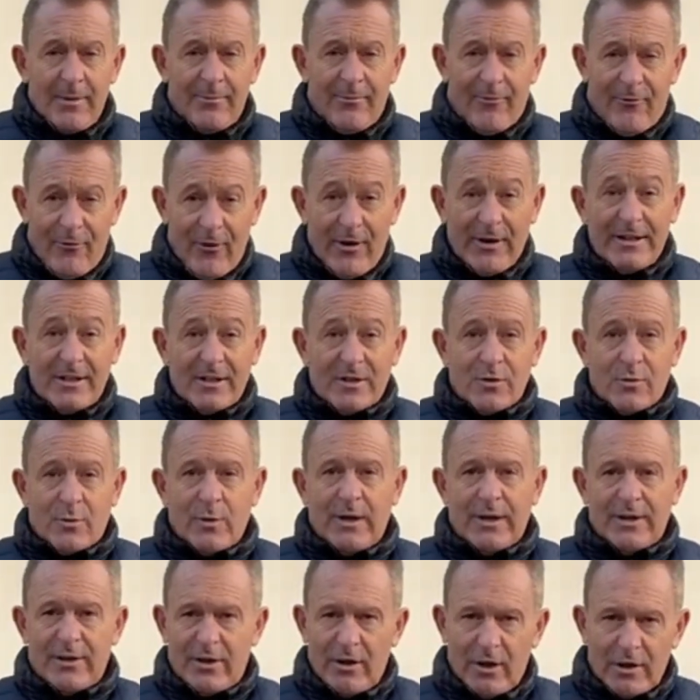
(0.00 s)
friends
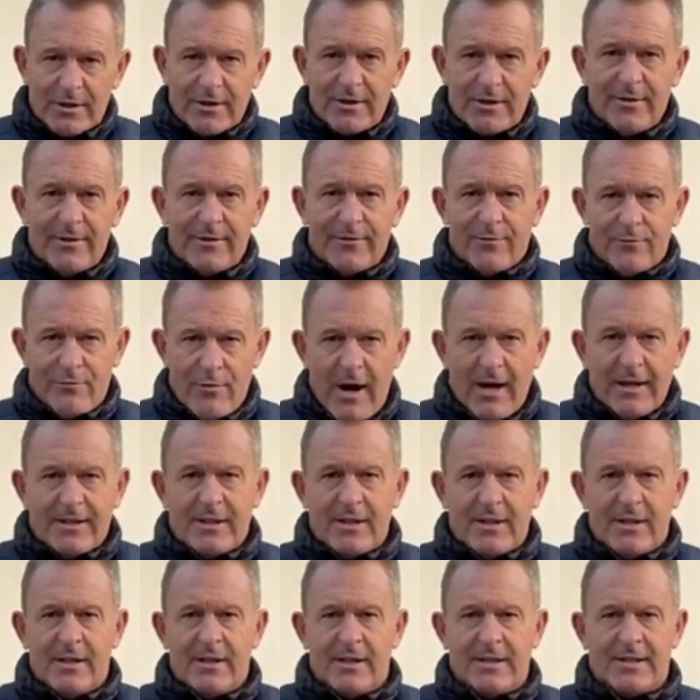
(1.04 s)
with lots of
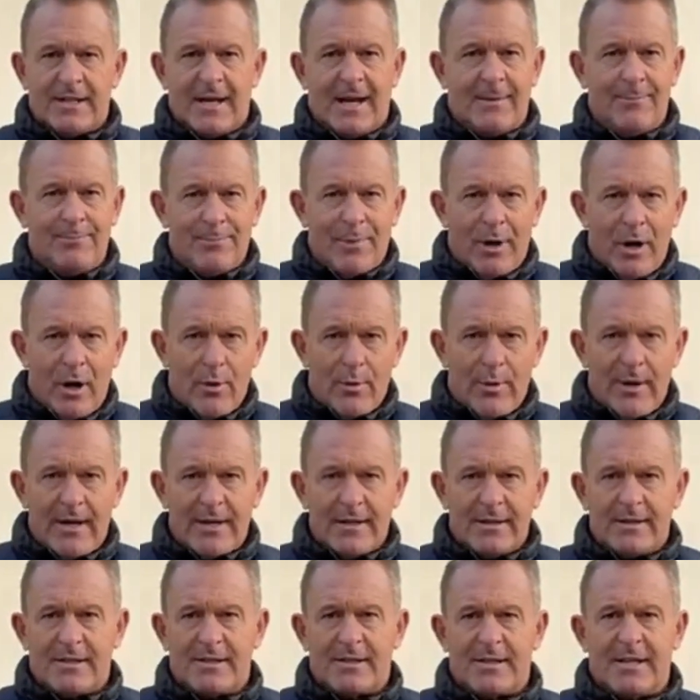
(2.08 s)
writers and
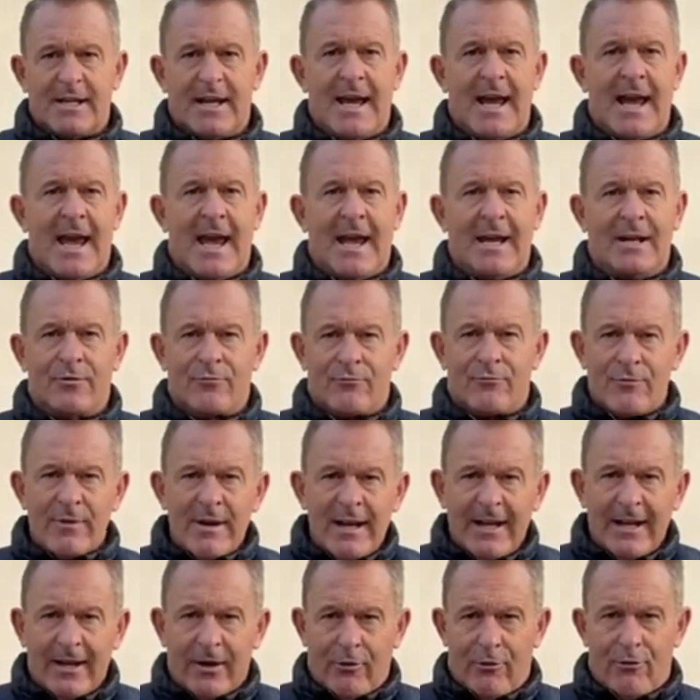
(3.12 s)
poets and
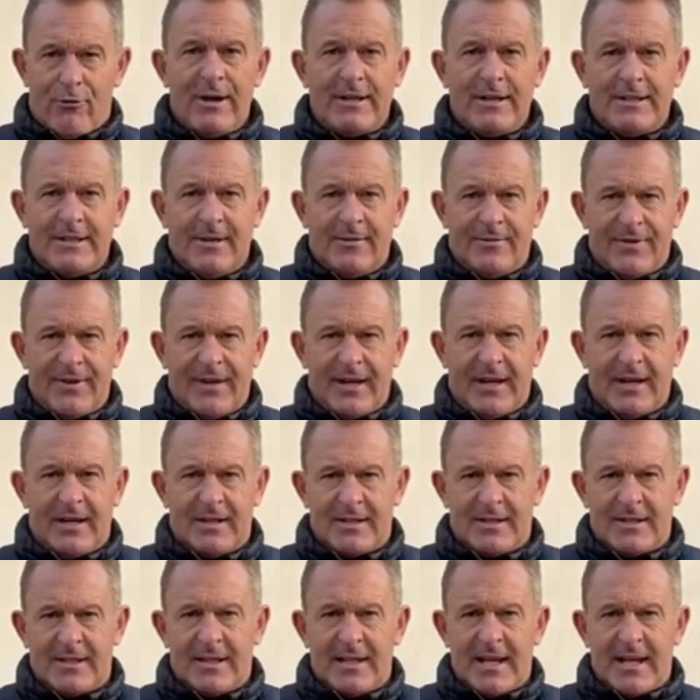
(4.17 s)
really creative thinkers,